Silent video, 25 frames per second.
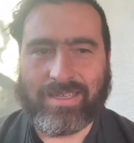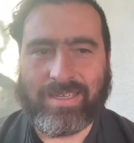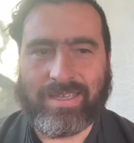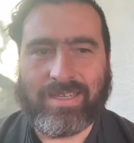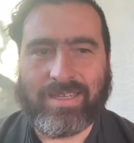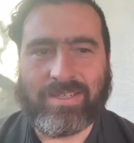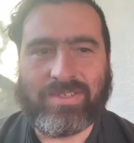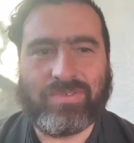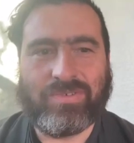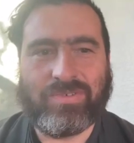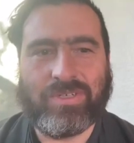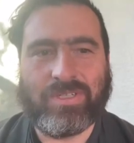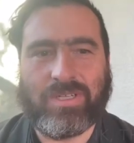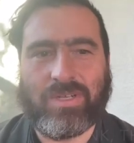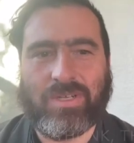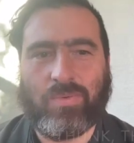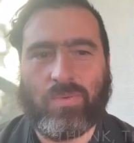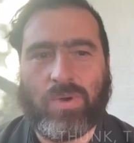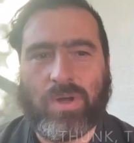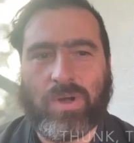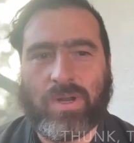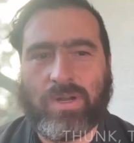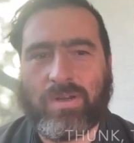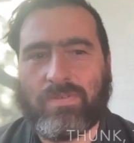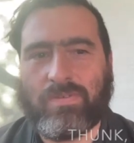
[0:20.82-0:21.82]
It's really
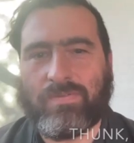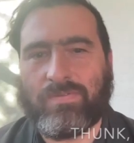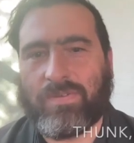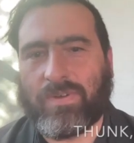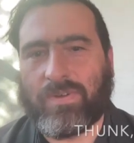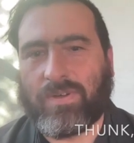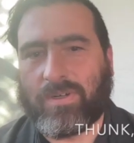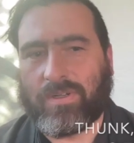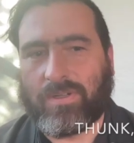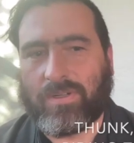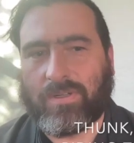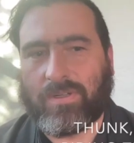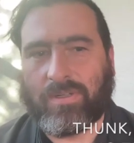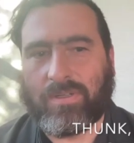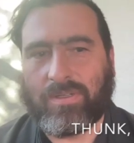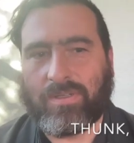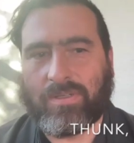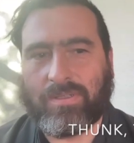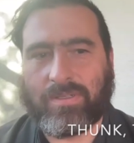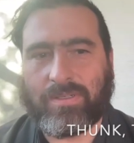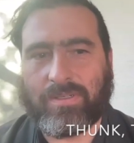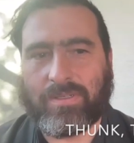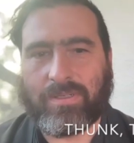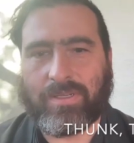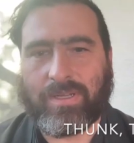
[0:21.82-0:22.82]
wonderful
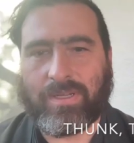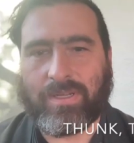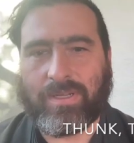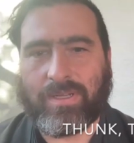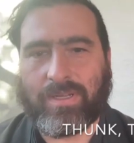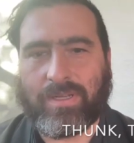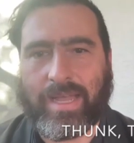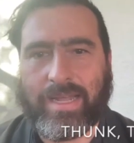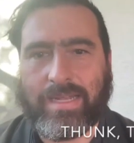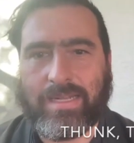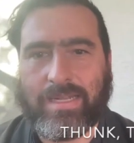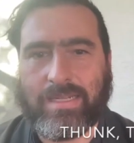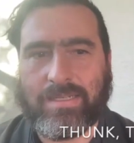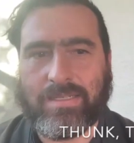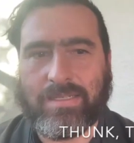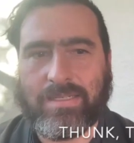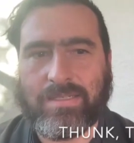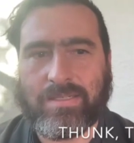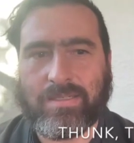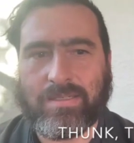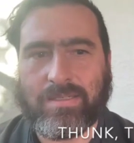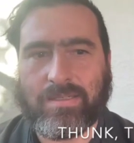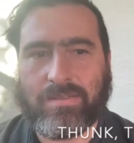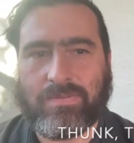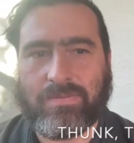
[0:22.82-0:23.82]
and
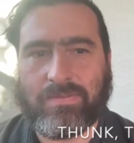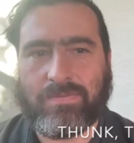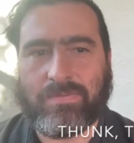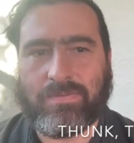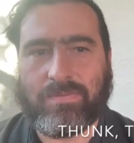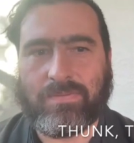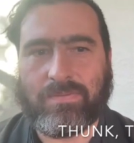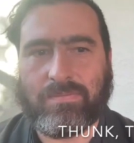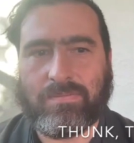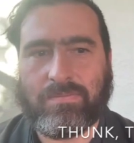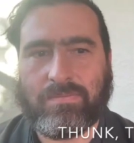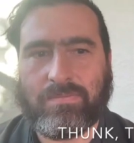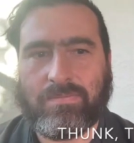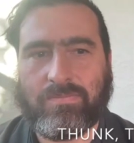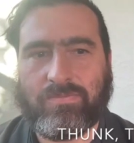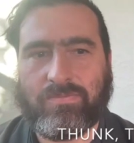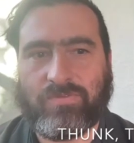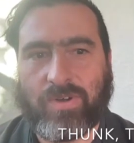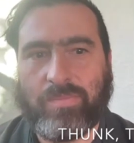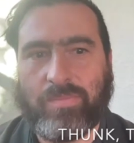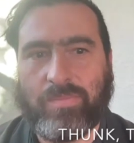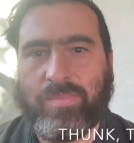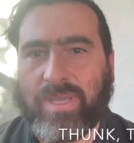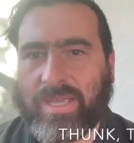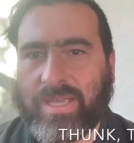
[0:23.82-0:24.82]

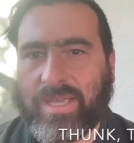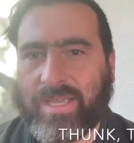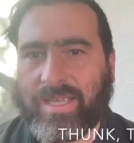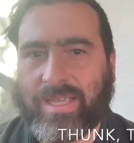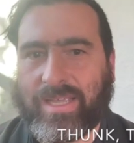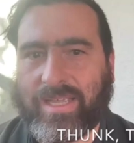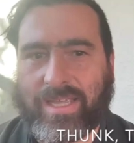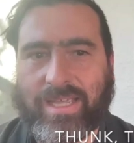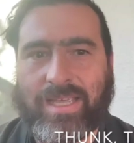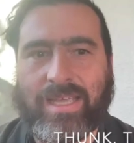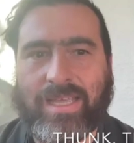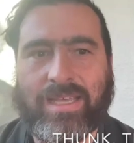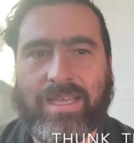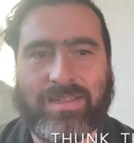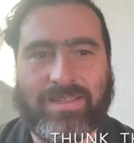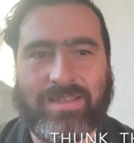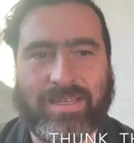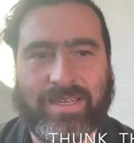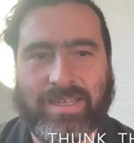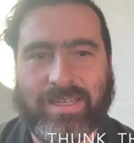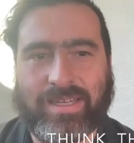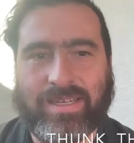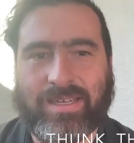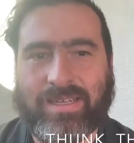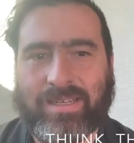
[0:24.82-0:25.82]
for me,
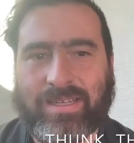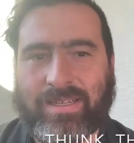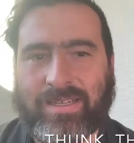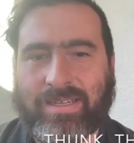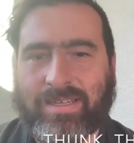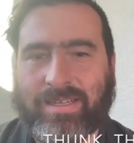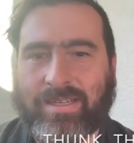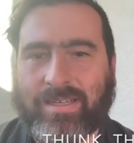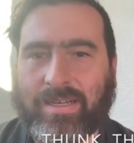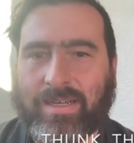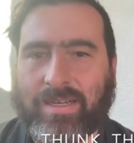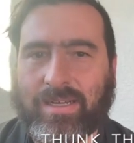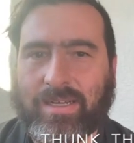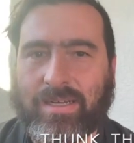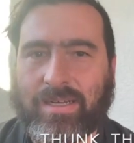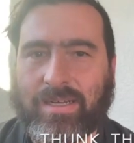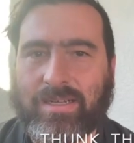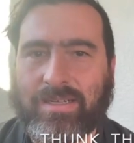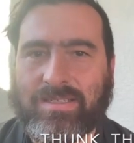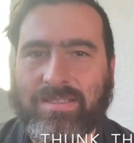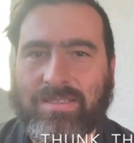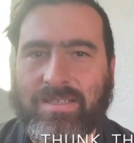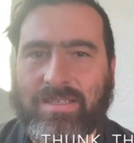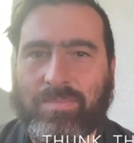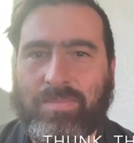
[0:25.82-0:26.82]
healing
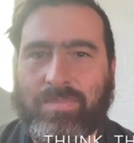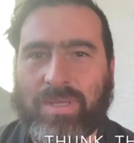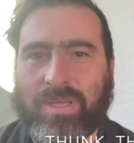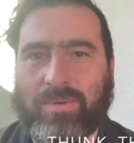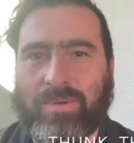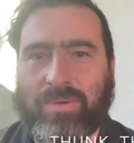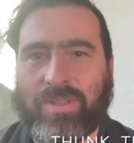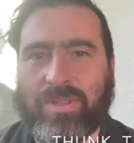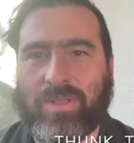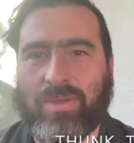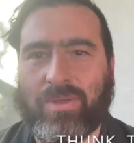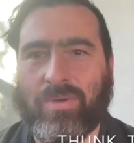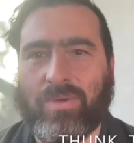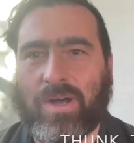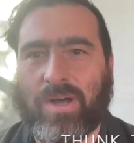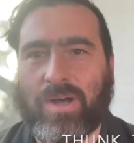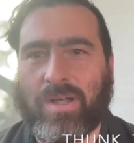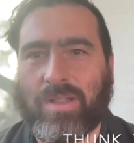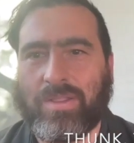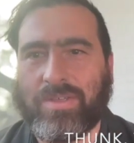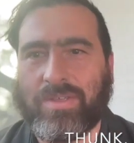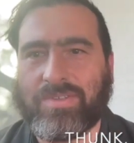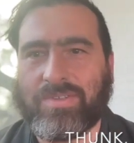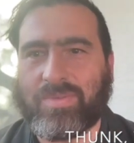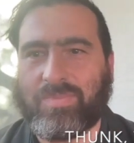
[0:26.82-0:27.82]
uh, to be with you all
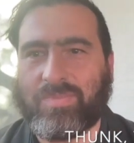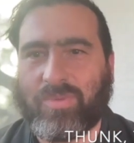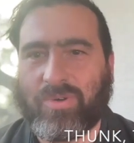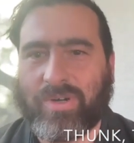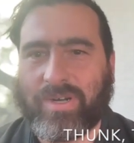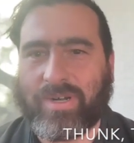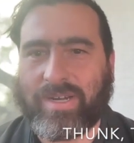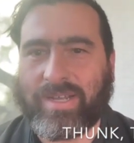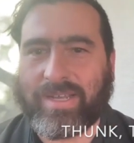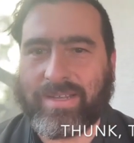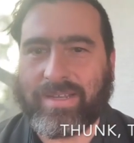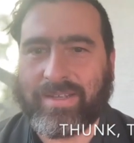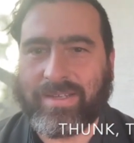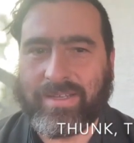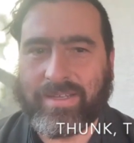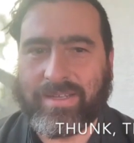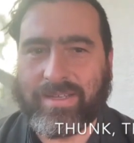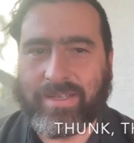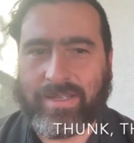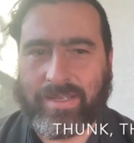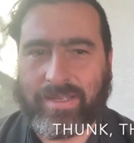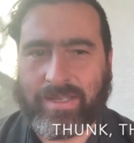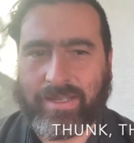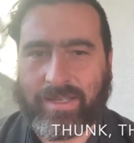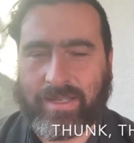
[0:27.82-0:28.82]
this morning,
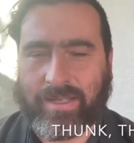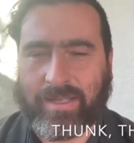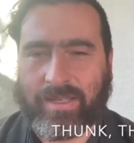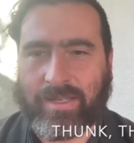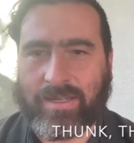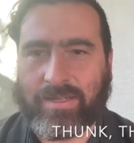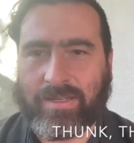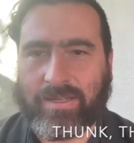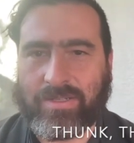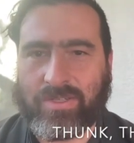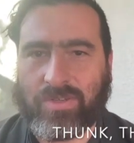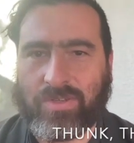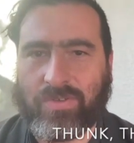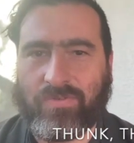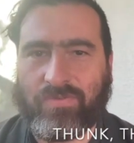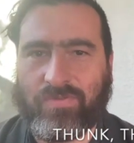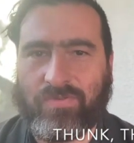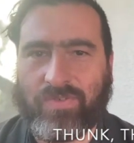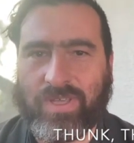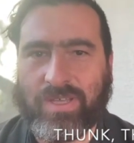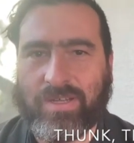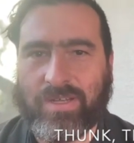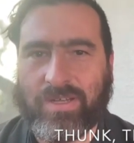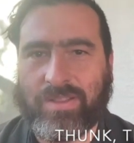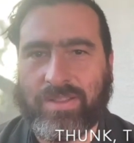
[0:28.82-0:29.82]
to
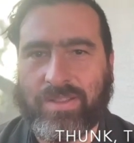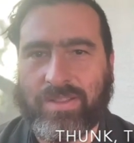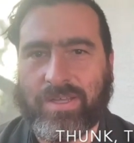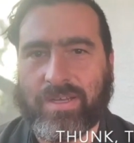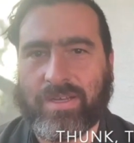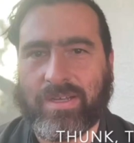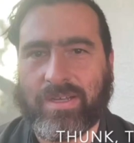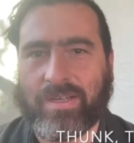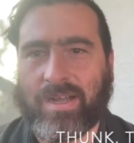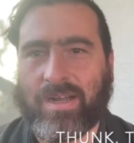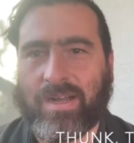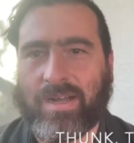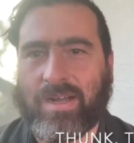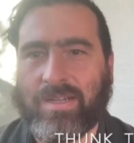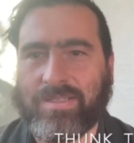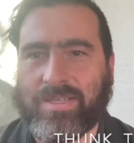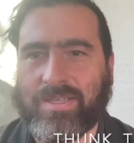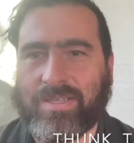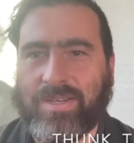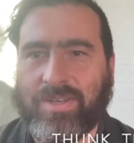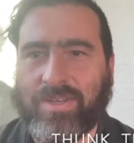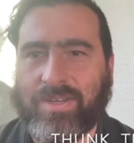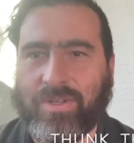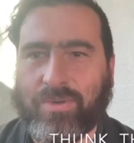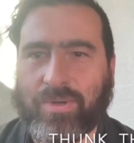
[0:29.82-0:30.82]
feel the
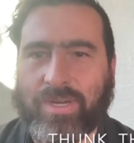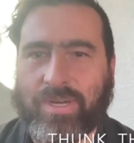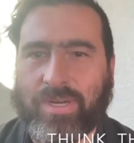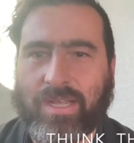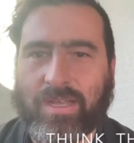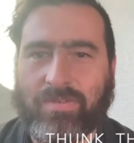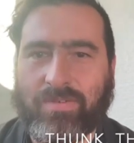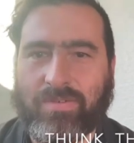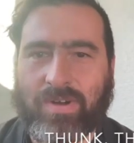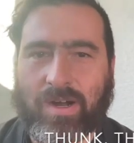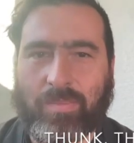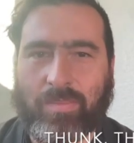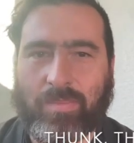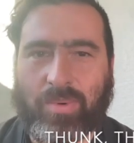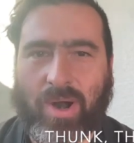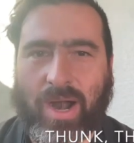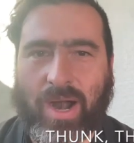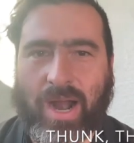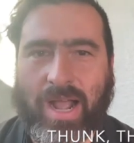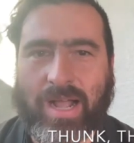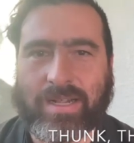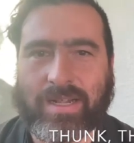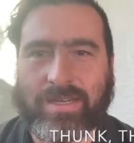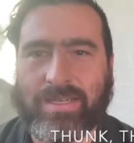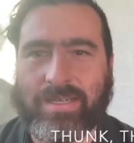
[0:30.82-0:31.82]
continuity of our
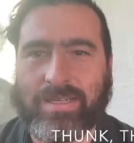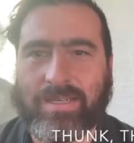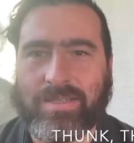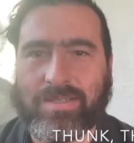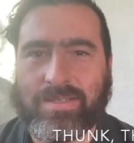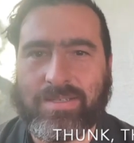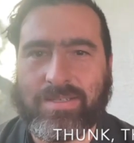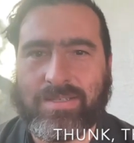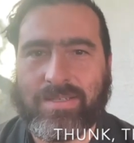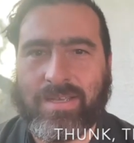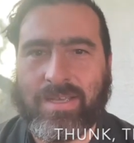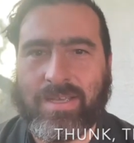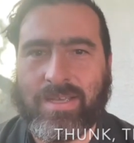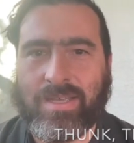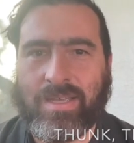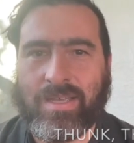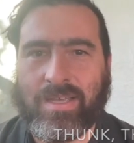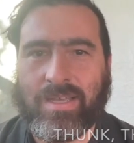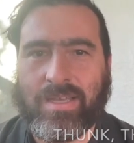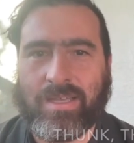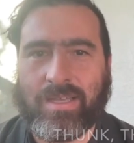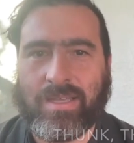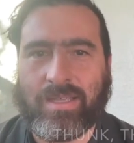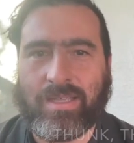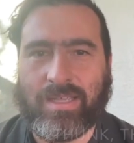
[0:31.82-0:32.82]
practice,
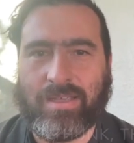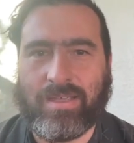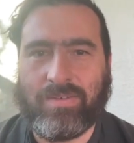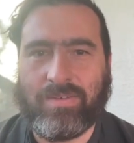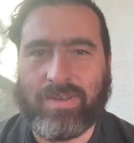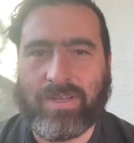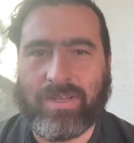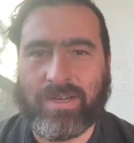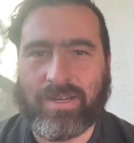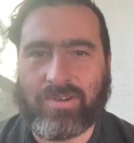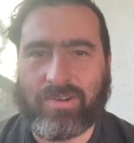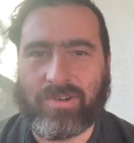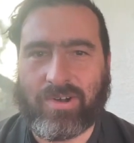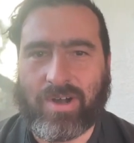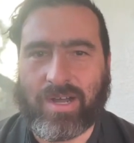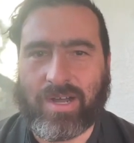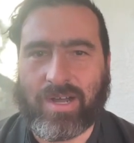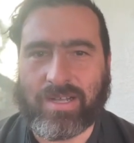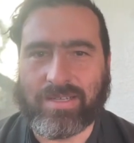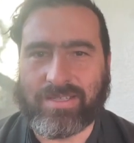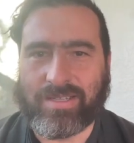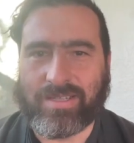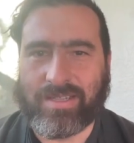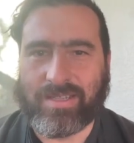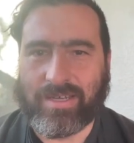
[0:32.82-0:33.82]
even
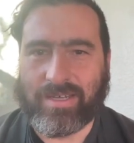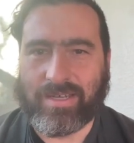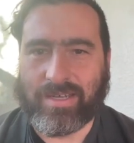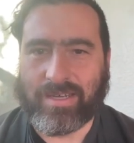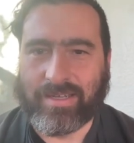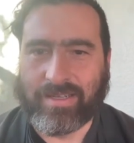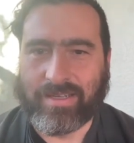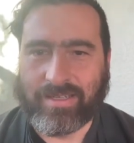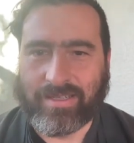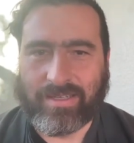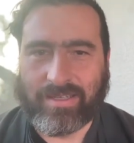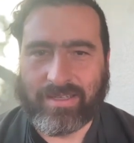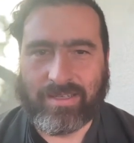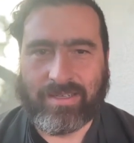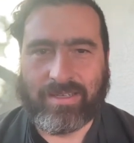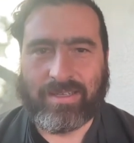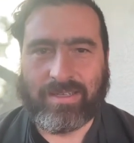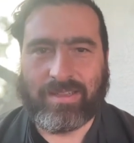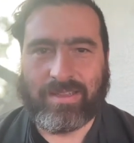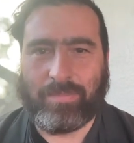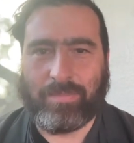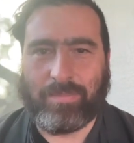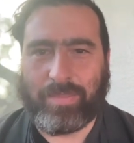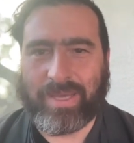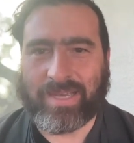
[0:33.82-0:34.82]
across the
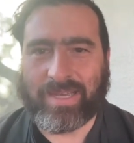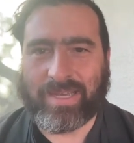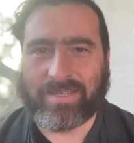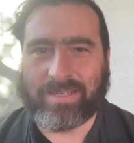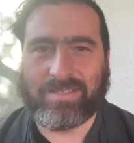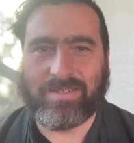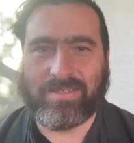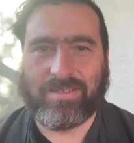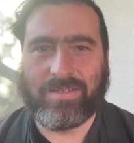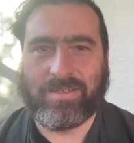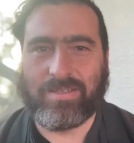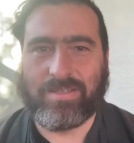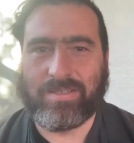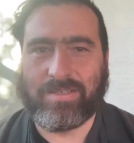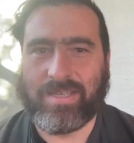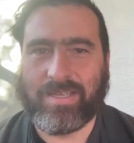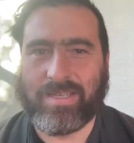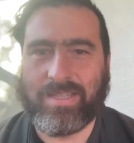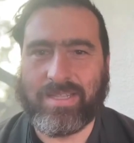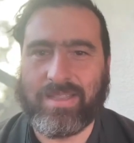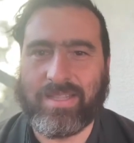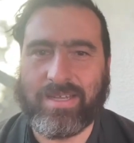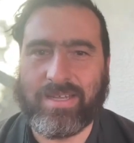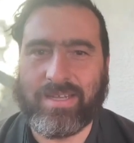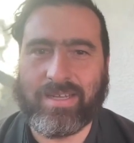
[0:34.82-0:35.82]
the pixels
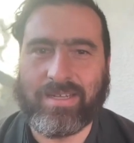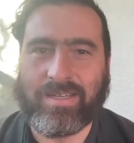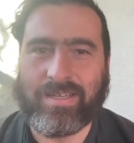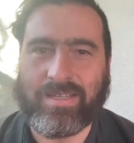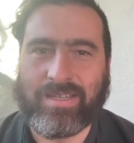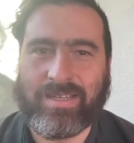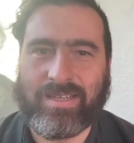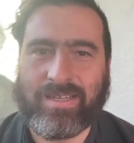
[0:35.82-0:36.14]
and the